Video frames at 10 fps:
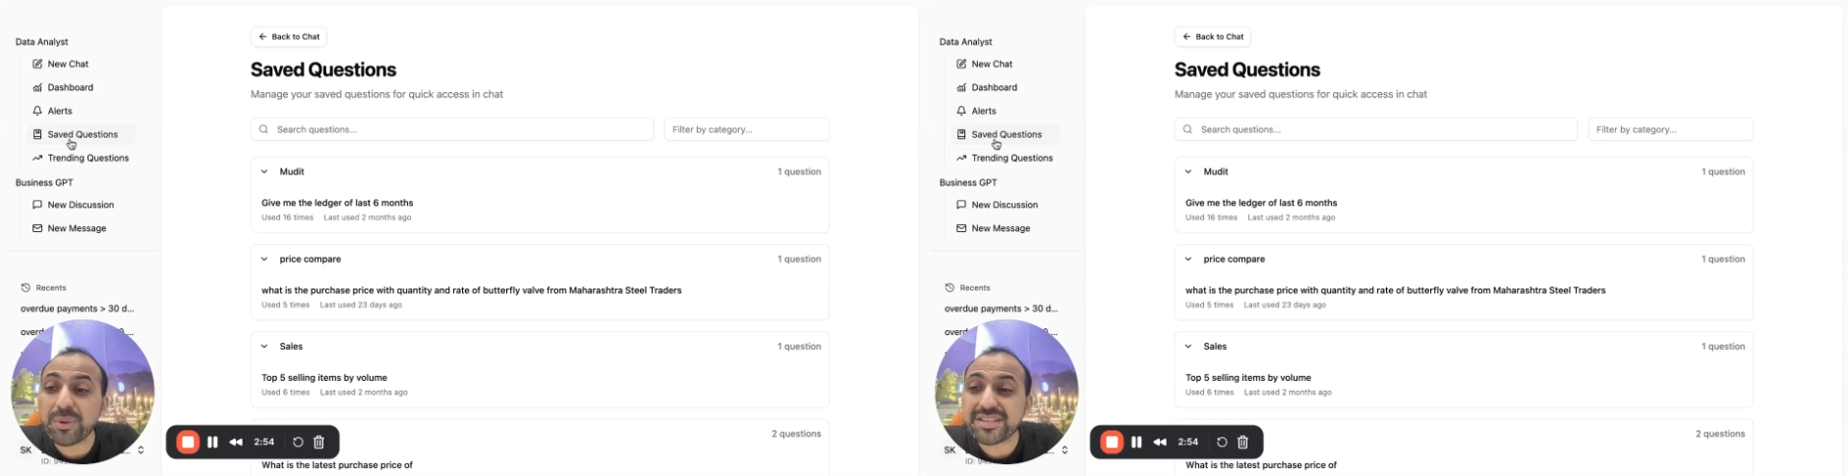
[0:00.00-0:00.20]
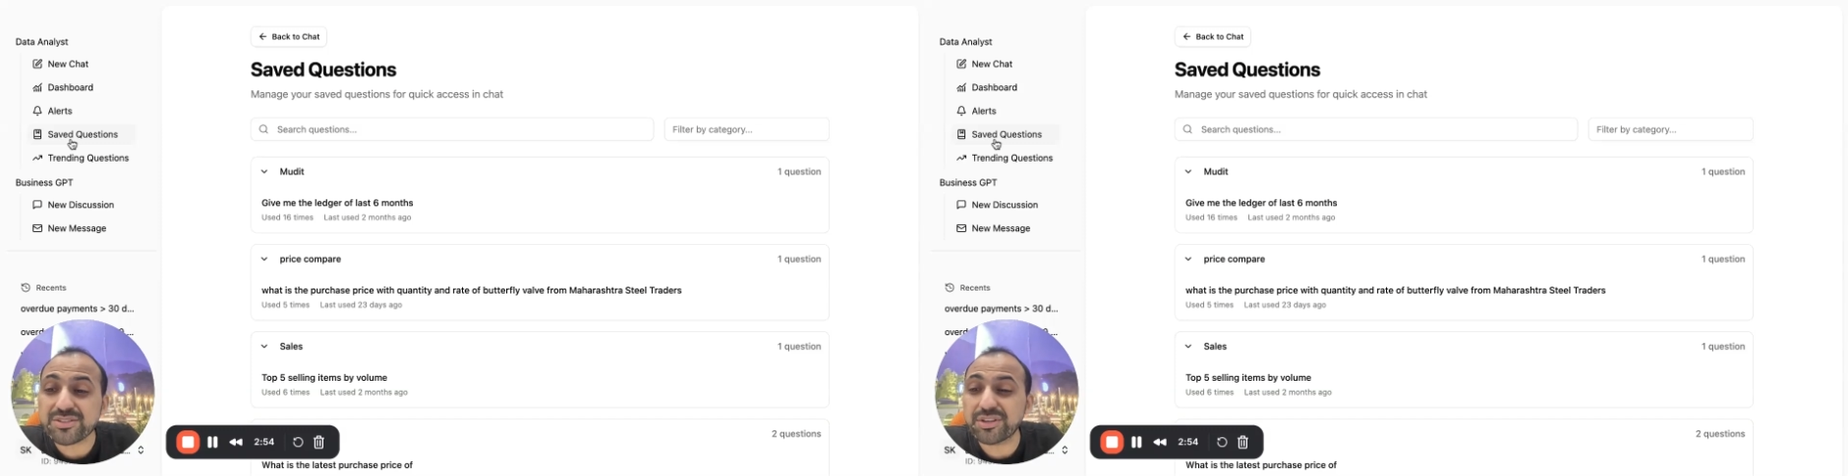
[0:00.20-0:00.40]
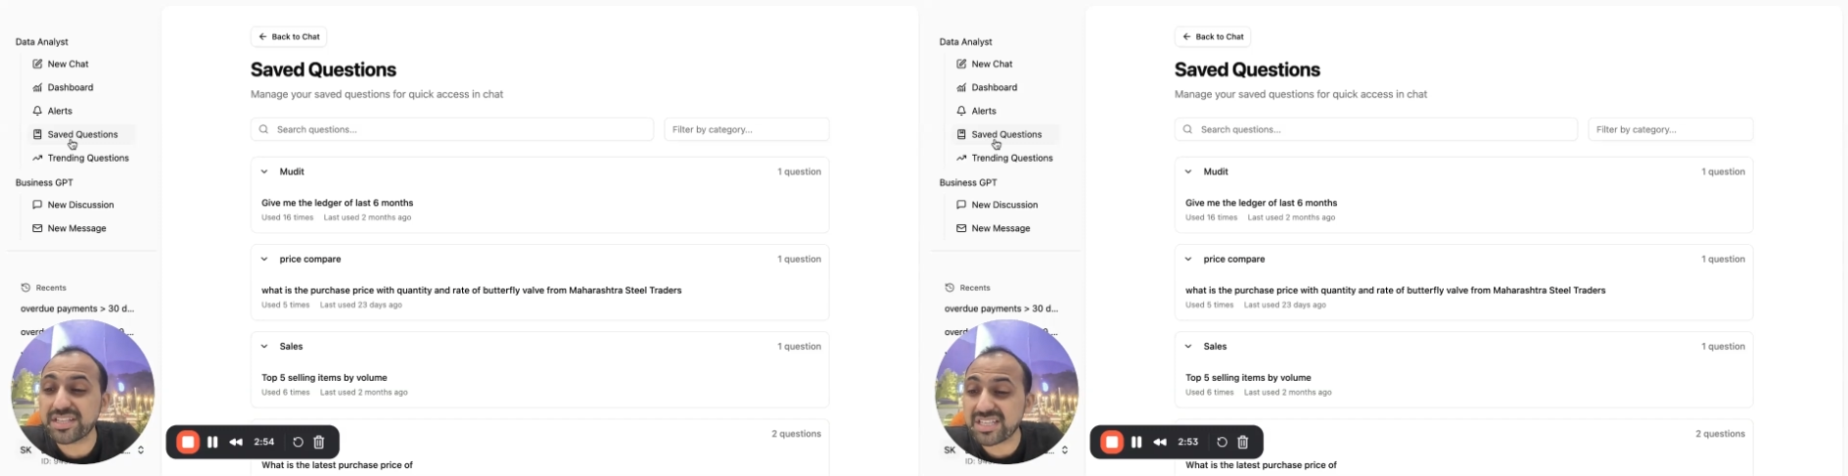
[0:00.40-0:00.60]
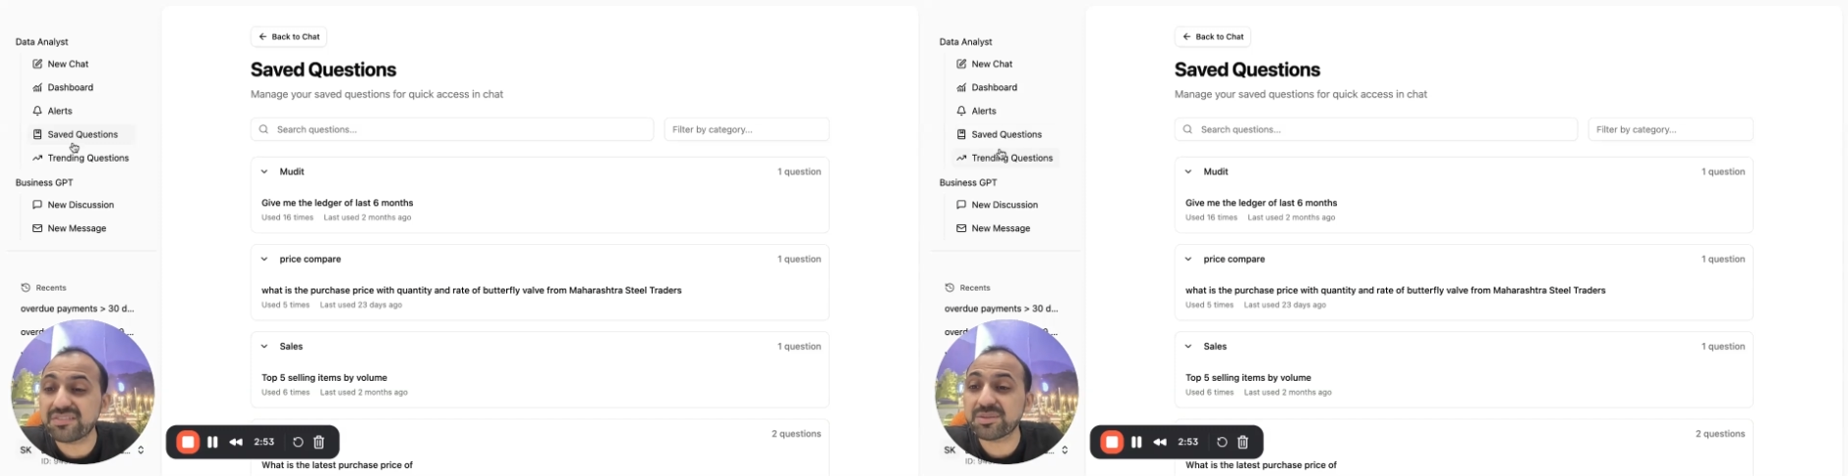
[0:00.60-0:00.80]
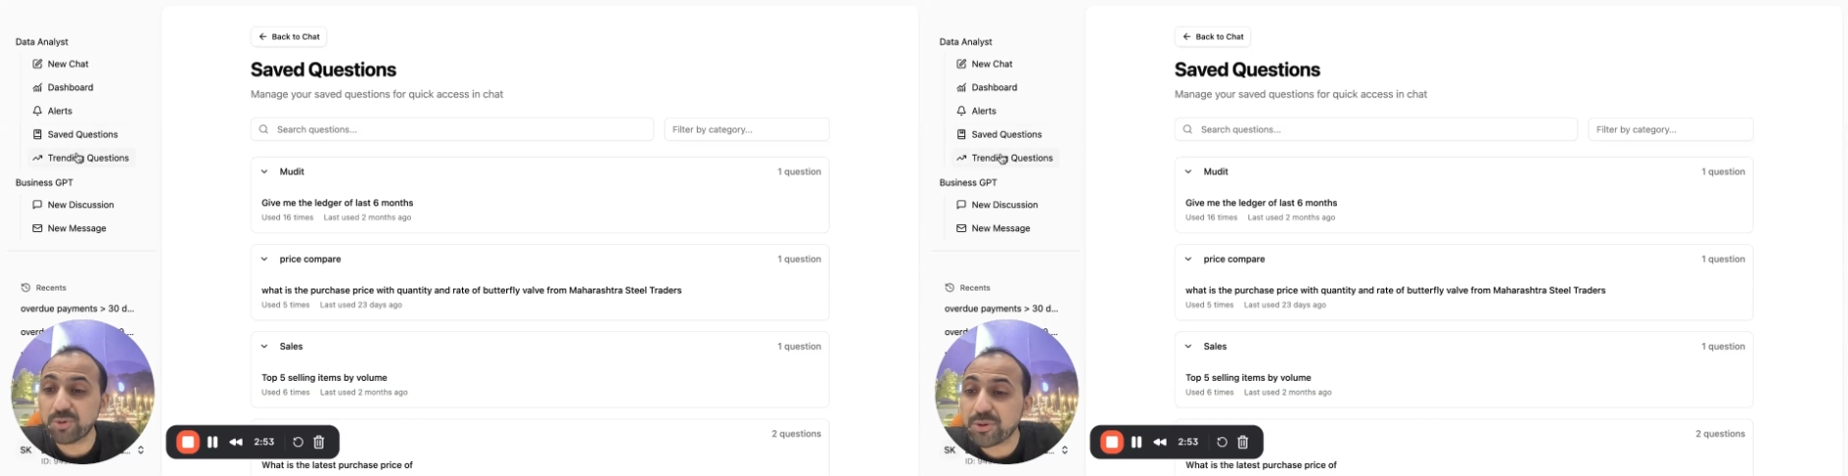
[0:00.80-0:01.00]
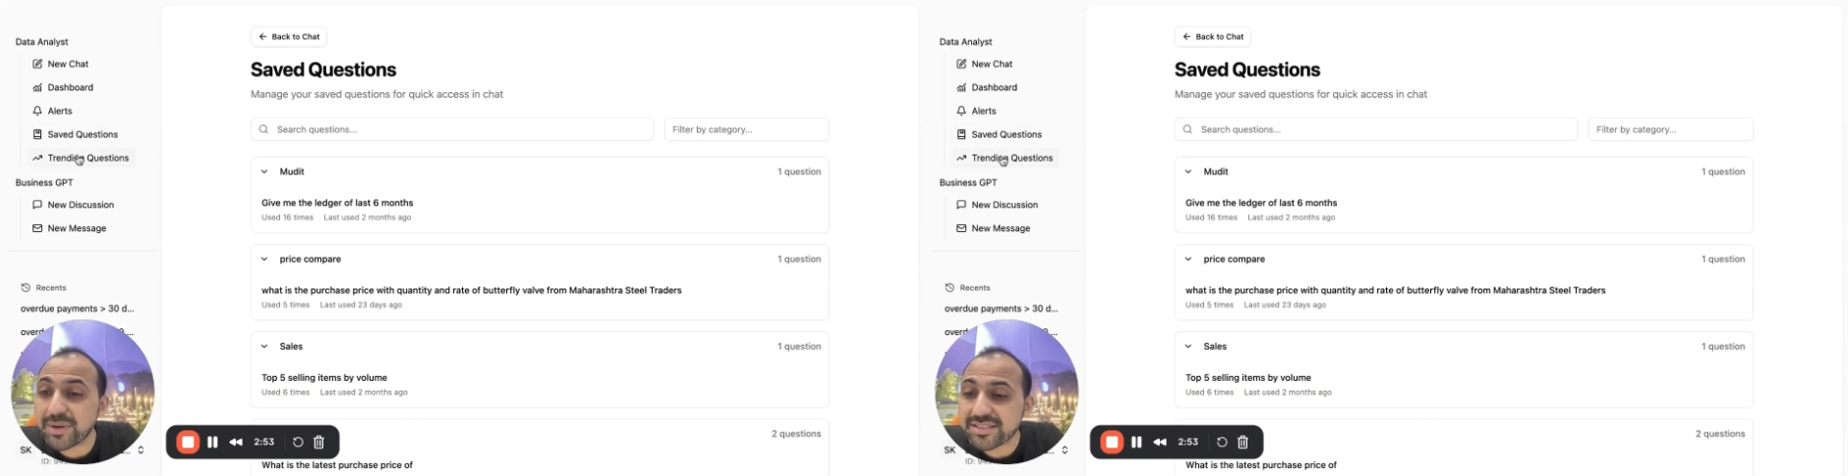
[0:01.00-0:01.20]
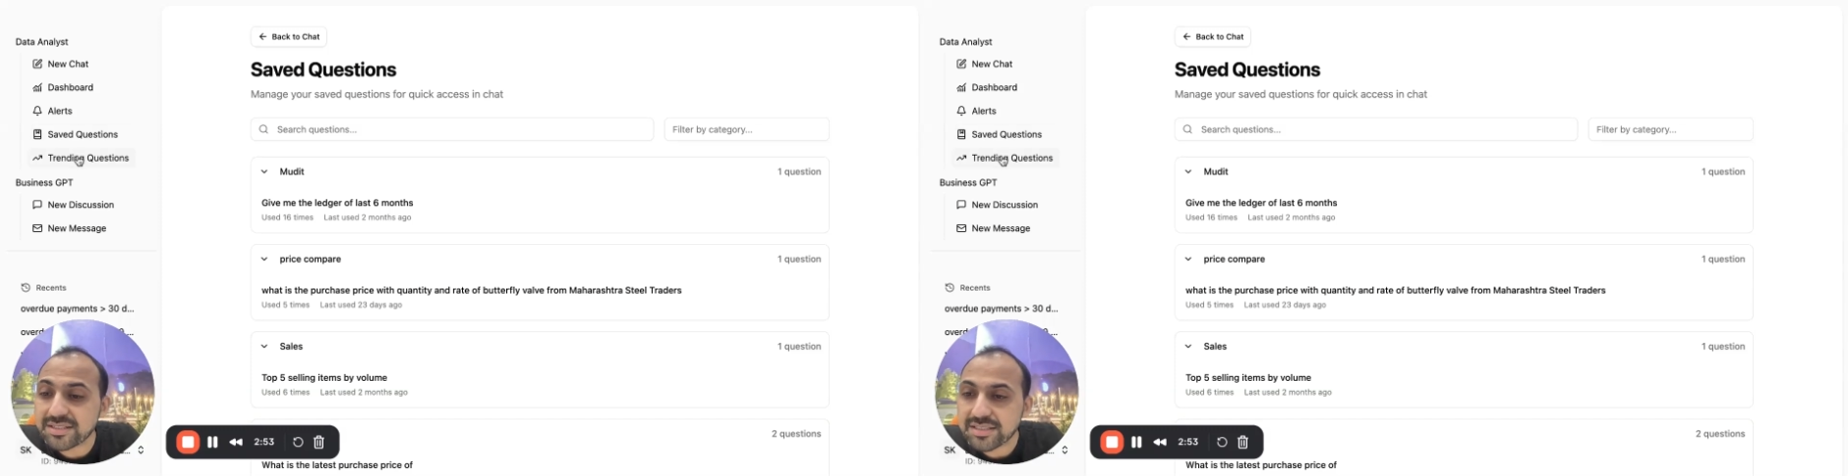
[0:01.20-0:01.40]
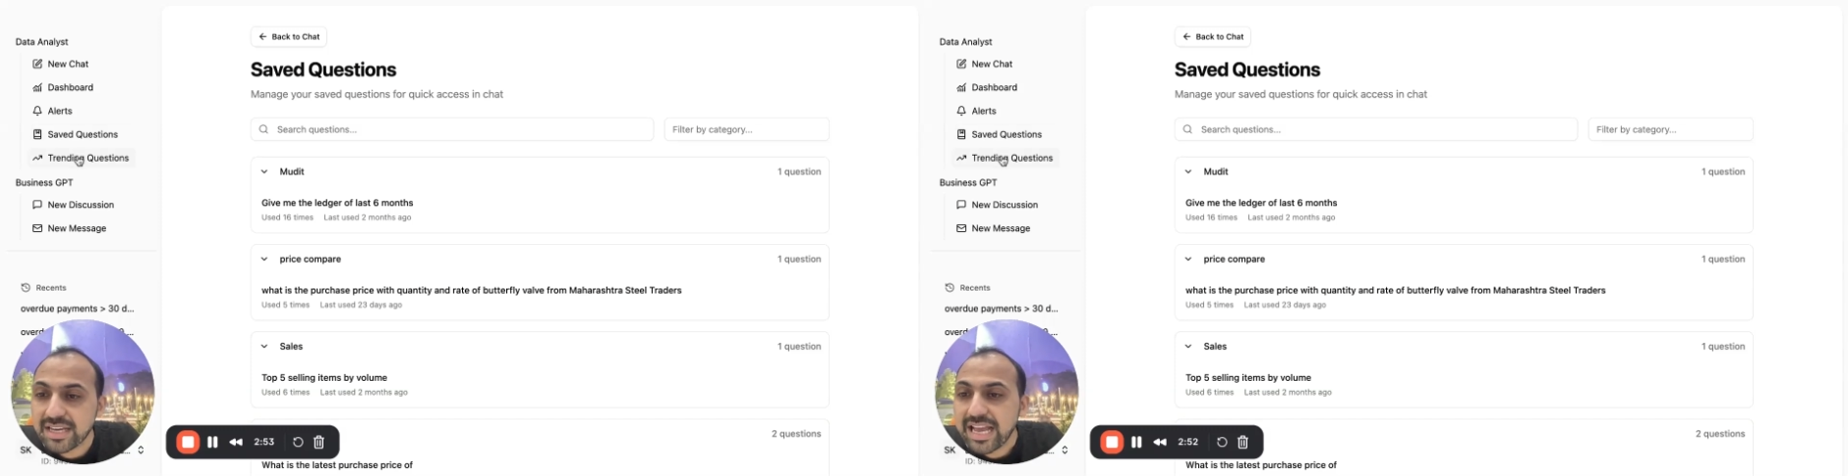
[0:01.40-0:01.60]
questions or discover more
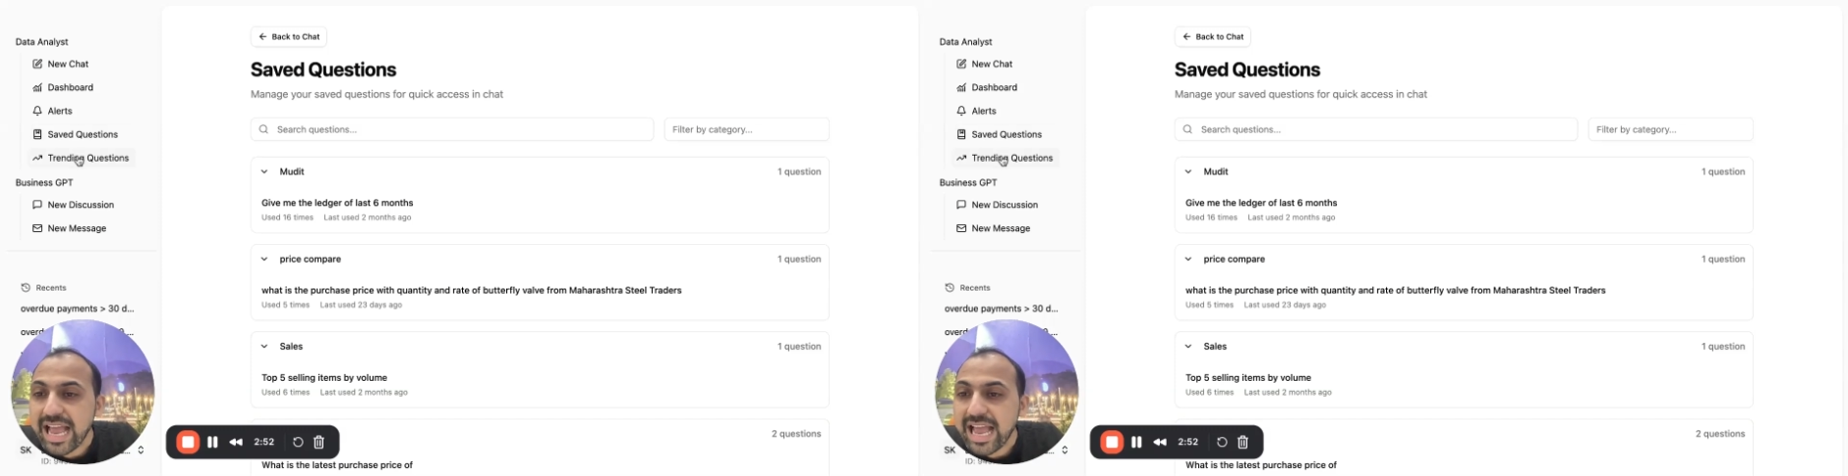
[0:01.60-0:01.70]
questions,